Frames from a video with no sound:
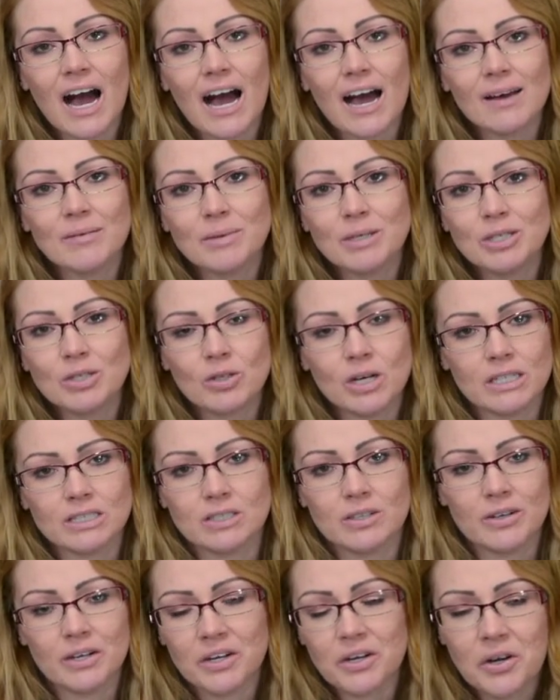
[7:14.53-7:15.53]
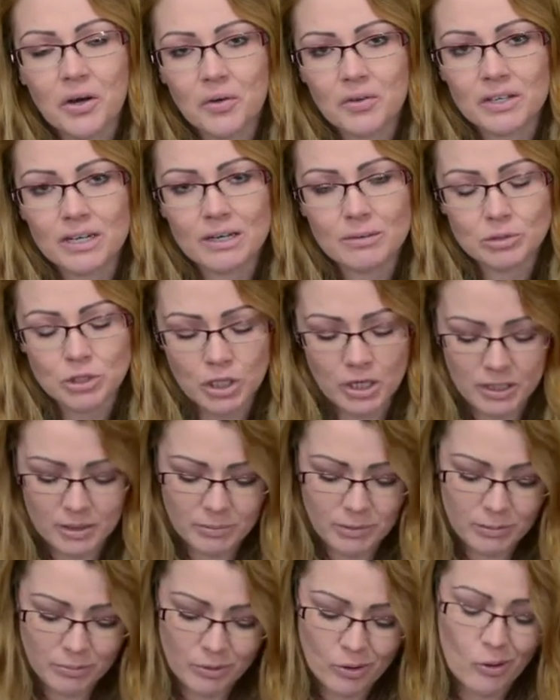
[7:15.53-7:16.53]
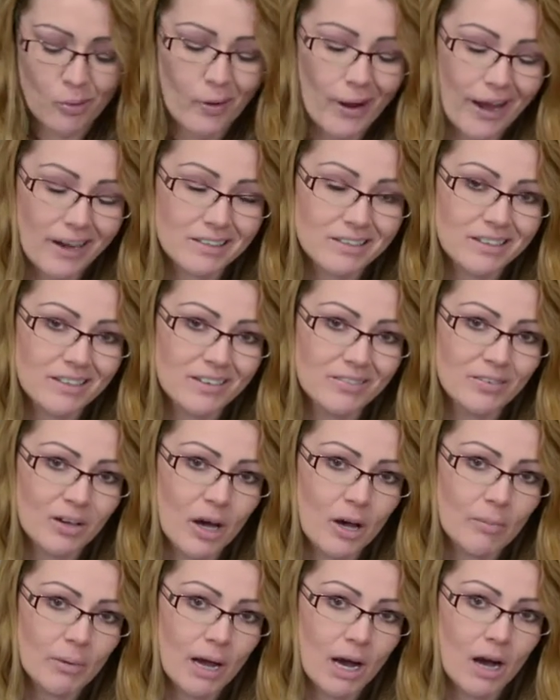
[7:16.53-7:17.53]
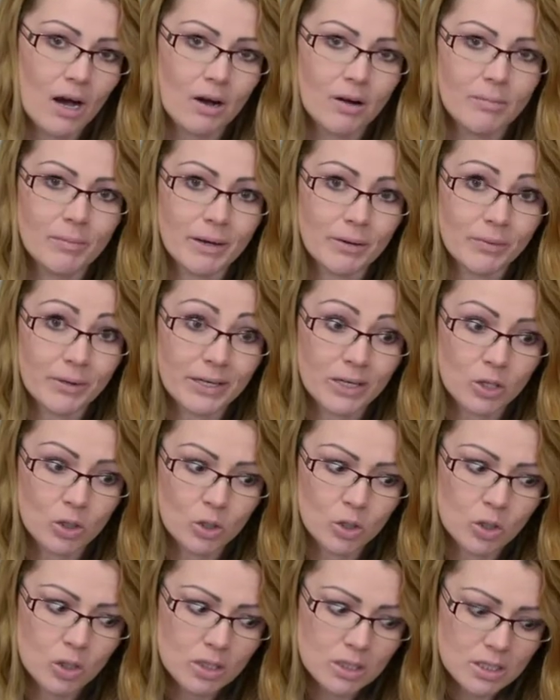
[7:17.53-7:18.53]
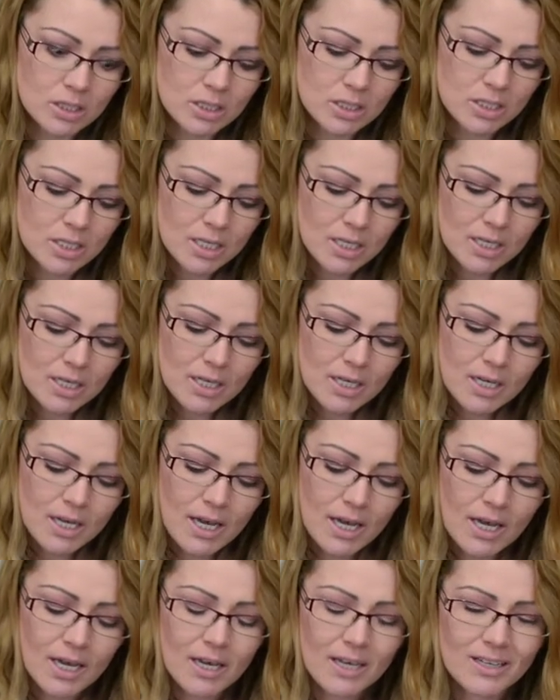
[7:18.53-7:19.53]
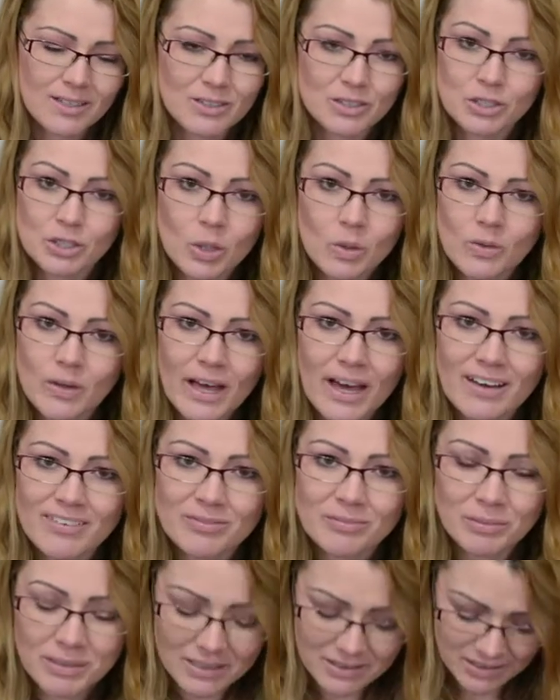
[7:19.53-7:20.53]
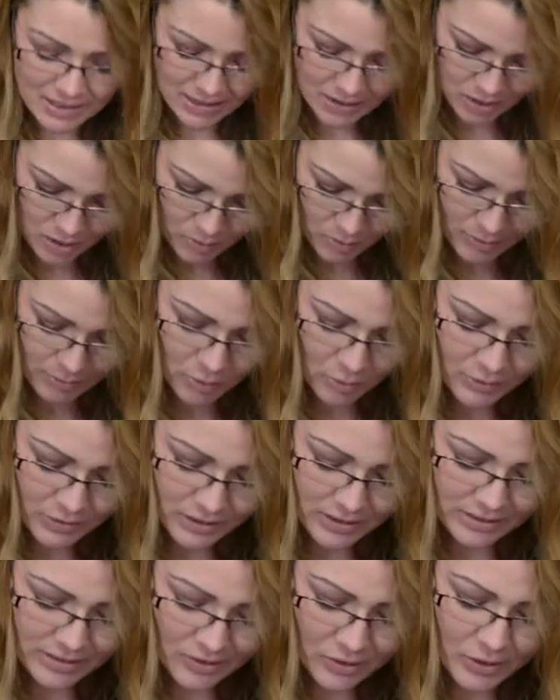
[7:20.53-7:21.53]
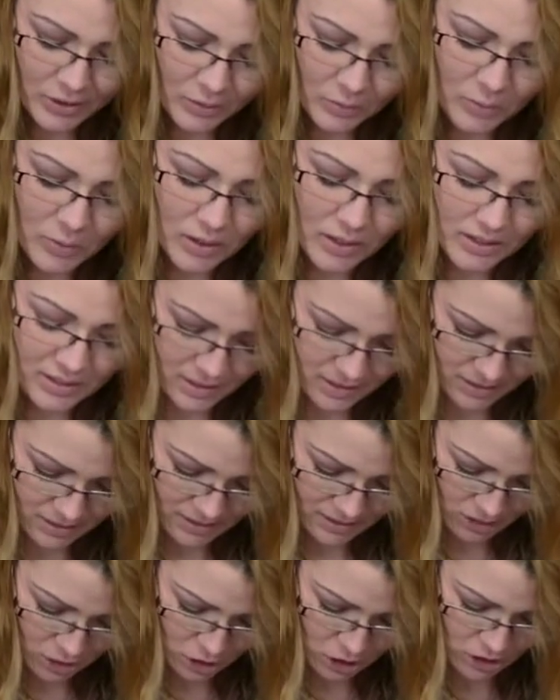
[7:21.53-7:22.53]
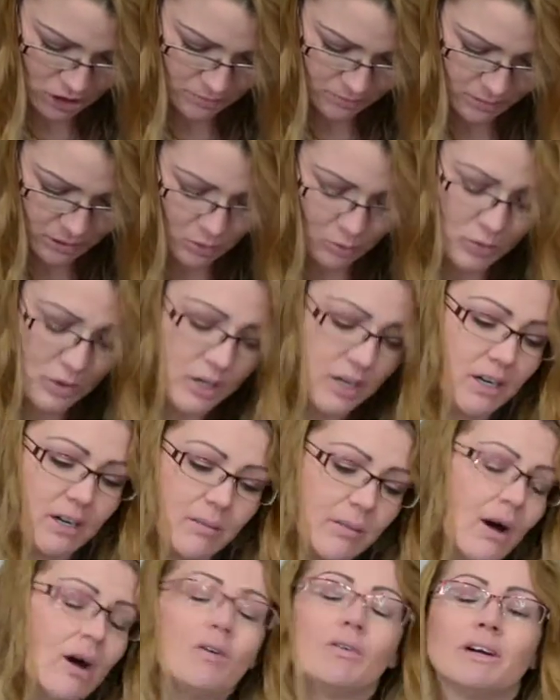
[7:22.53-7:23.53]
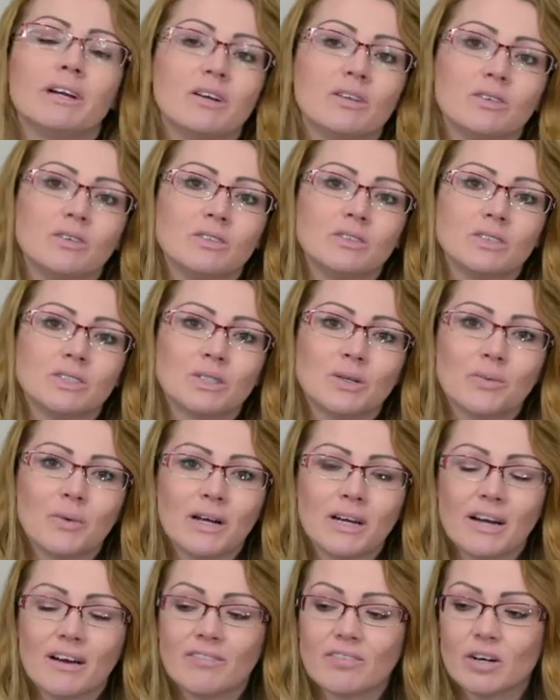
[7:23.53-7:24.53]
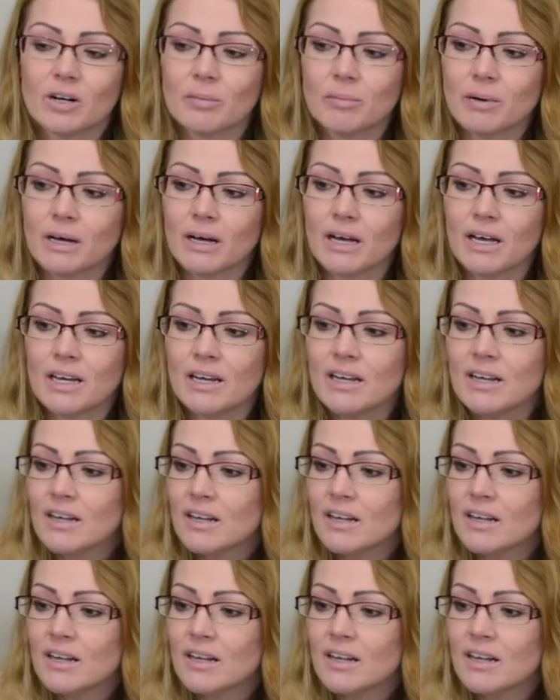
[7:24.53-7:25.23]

I mean, you guys already know that I'm trying to be proactive about my wrinkles. And don't laugh because I know I'm only 31 and I shouldn't be worried about wrinkles or whatever. But